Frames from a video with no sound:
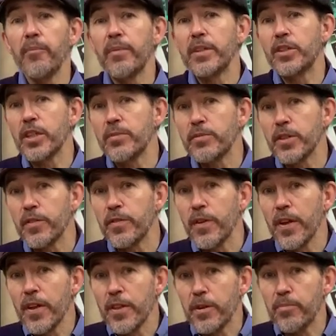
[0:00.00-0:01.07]
In terms of
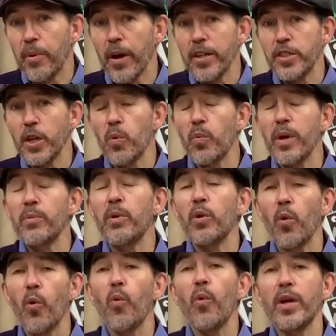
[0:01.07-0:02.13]
the pricing, we will
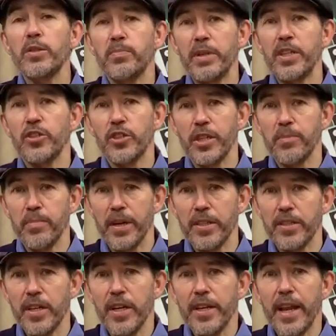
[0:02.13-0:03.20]
always be the
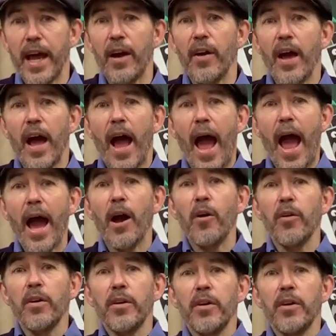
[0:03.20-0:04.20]
cheapest. Now, our